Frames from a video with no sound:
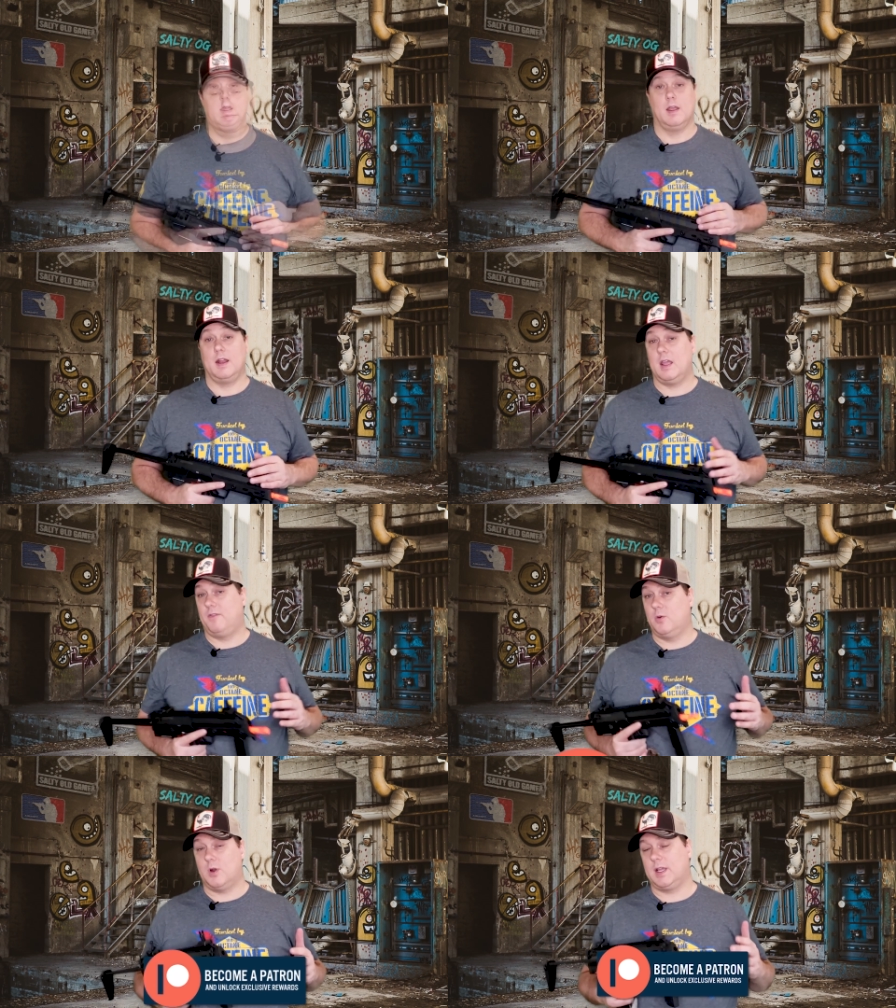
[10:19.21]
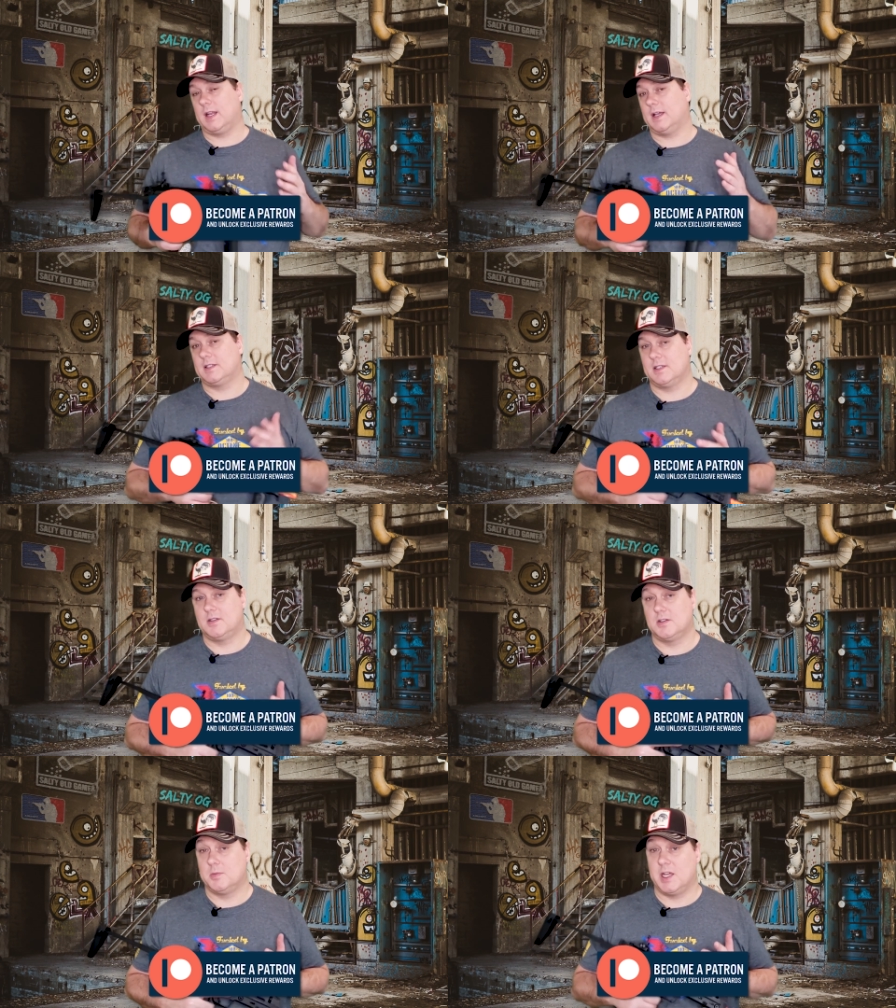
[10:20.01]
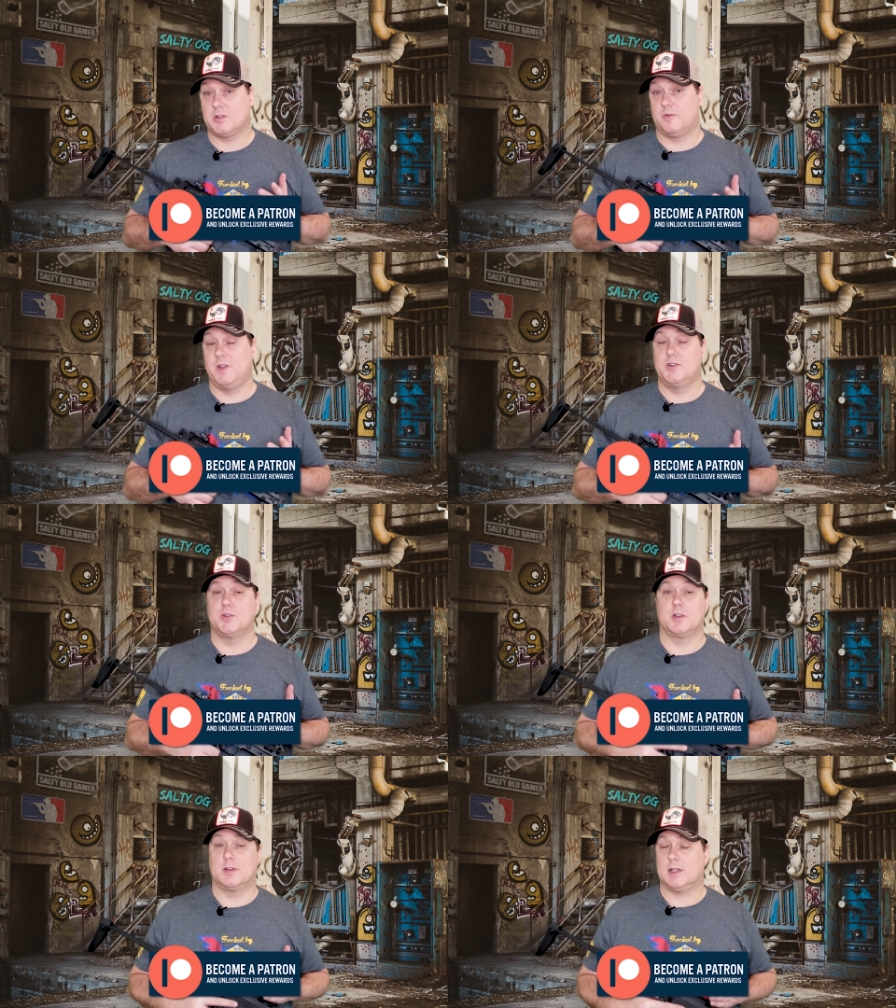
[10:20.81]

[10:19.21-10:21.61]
And hey, if you want to get access to some extra features and